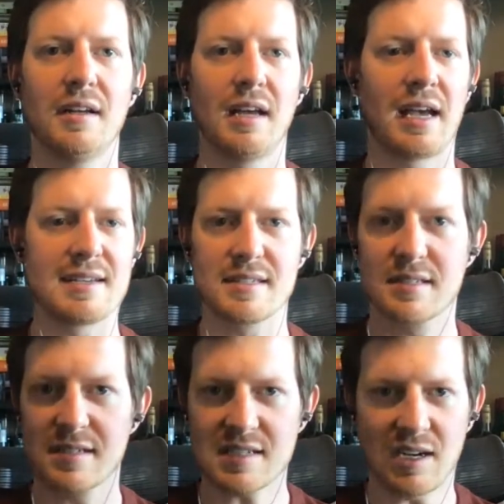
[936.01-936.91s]
has
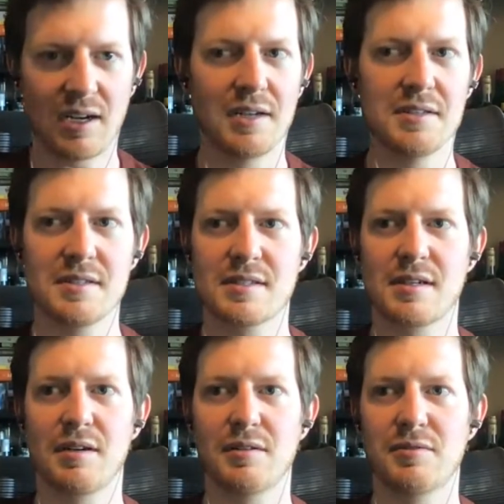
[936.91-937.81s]
tons
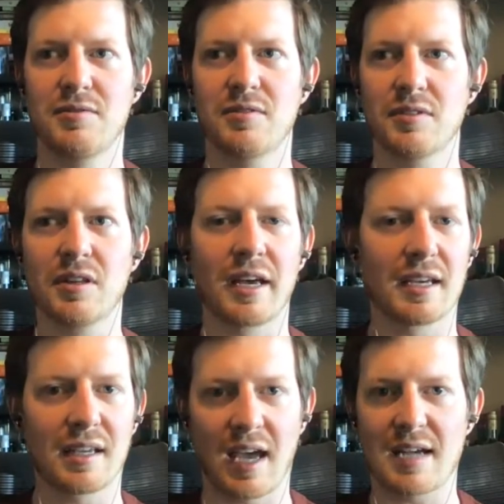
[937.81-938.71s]
of
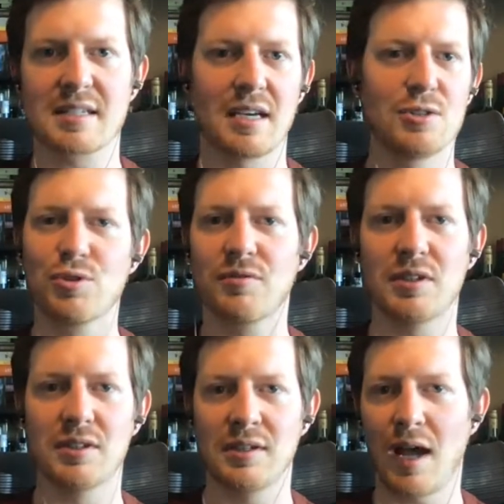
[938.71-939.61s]
like cascade
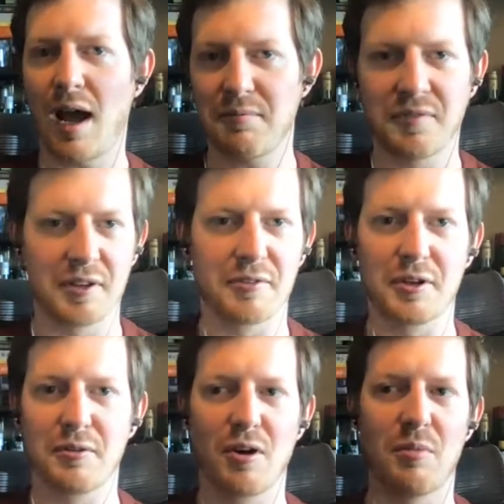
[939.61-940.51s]
driven hop flavor
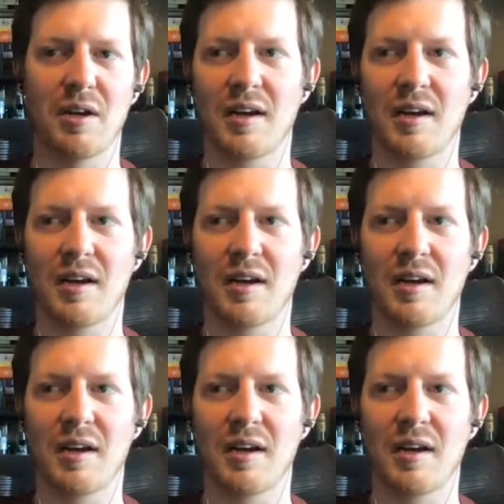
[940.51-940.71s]
and aroma,